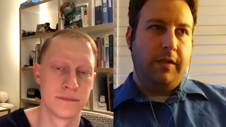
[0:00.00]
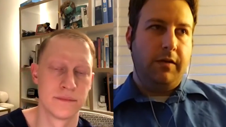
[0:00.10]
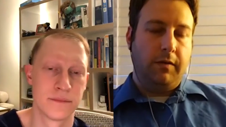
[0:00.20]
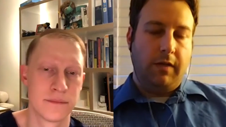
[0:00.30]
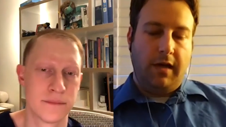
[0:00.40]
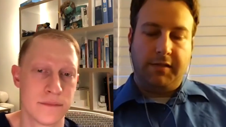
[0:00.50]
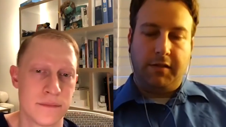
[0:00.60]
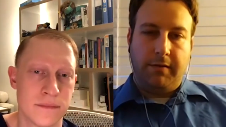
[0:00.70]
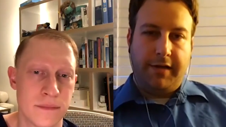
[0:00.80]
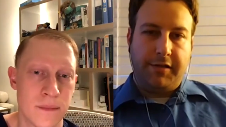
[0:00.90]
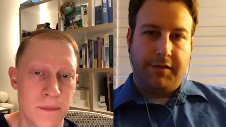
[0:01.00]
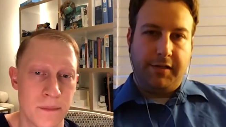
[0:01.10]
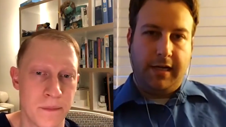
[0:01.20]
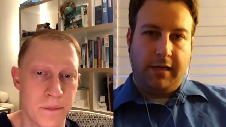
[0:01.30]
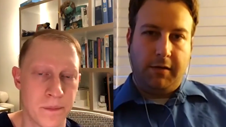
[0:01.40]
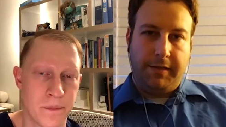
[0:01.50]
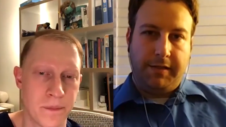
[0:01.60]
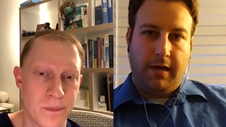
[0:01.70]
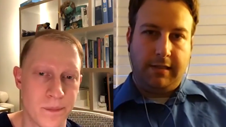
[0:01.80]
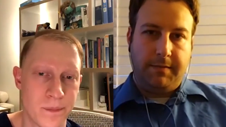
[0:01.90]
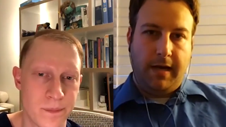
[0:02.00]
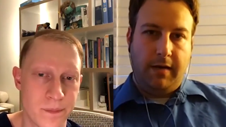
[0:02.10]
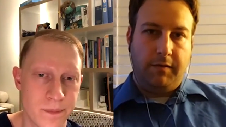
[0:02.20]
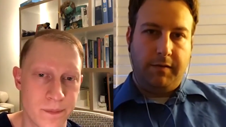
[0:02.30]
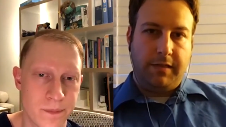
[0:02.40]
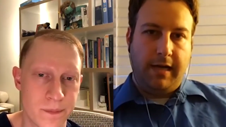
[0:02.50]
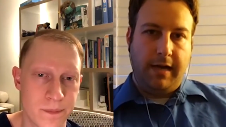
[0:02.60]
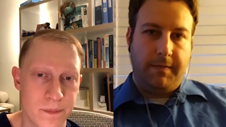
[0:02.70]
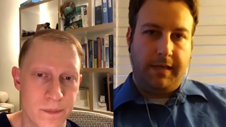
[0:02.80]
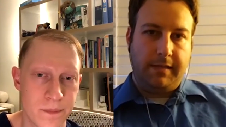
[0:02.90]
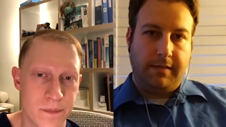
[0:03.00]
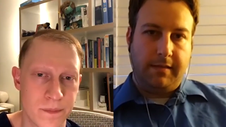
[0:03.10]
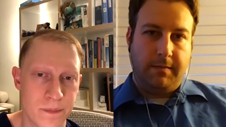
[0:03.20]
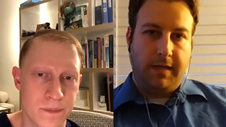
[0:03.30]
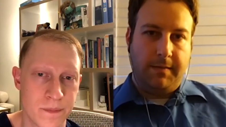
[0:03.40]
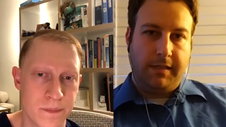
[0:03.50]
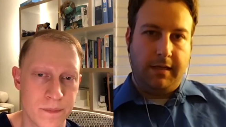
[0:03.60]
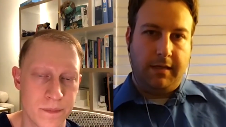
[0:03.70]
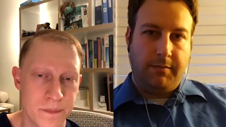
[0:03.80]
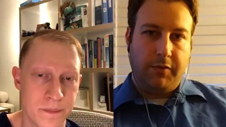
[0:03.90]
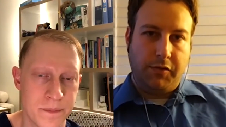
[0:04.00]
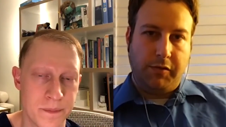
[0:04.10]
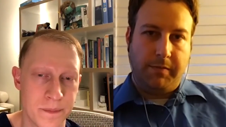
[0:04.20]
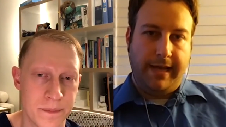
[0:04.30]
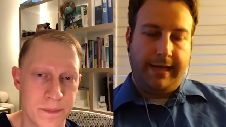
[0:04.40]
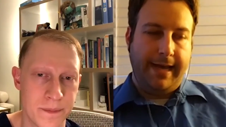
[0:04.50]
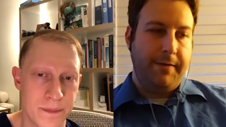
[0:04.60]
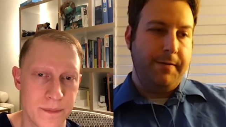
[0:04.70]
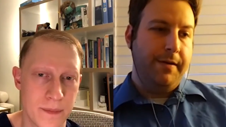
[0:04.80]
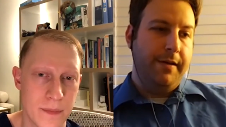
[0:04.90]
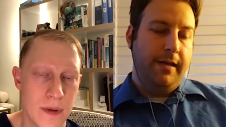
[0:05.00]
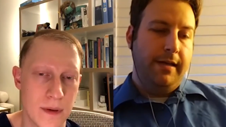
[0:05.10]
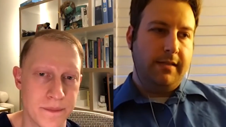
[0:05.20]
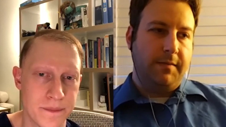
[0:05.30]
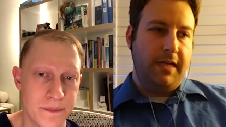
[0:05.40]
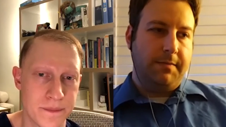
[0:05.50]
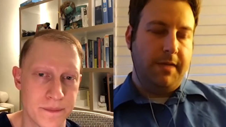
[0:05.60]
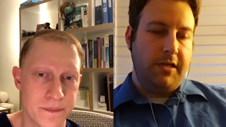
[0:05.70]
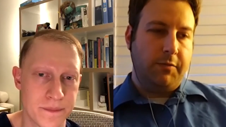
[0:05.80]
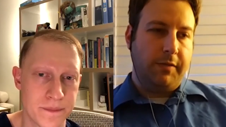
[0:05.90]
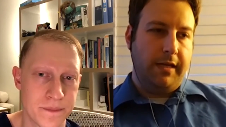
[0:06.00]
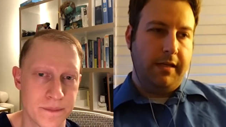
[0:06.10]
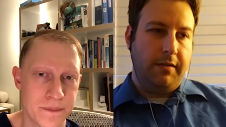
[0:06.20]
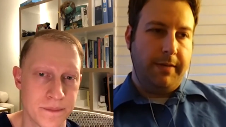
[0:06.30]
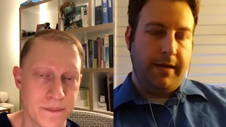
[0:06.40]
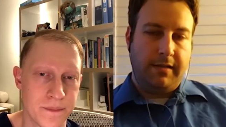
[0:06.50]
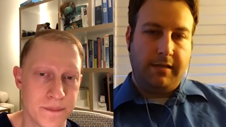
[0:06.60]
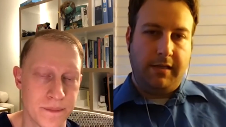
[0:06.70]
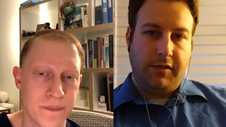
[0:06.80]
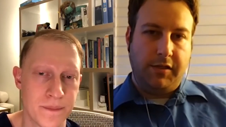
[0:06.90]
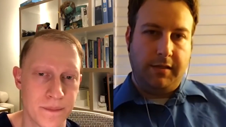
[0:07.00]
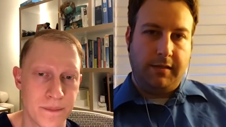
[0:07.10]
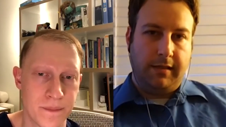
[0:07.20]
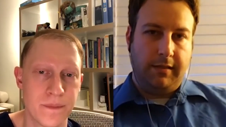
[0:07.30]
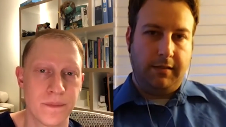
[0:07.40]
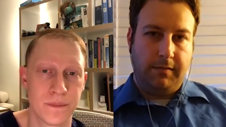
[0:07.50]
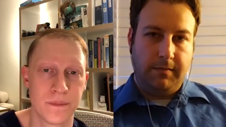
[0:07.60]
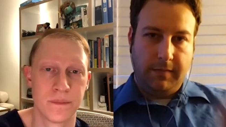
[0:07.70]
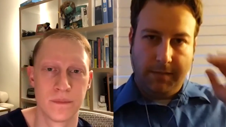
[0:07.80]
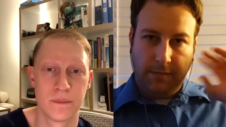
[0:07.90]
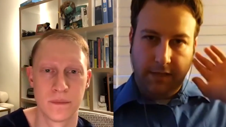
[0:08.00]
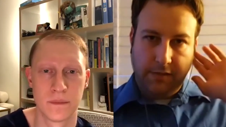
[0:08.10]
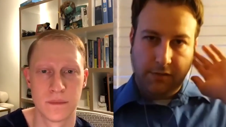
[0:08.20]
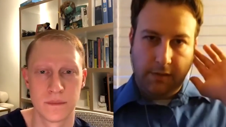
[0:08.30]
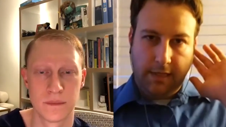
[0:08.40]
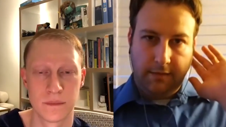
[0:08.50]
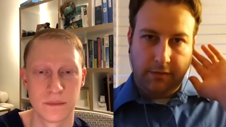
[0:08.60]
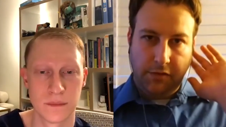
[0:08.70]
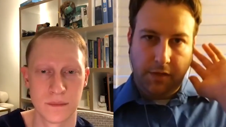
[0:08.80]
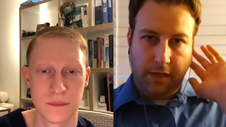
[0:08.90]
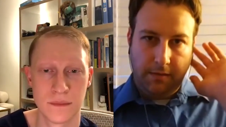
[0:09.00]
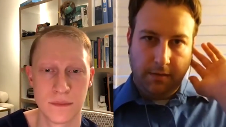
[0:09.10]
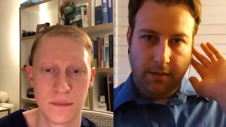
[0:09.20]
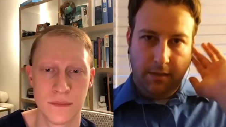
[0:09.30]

Speaker 1: you know, loss of corrections you kind of already talked about over time, things can sometimes kind of protrude back out. Yeah. Sometimes patients will get either paresthesias, like little numbness or kind of shooting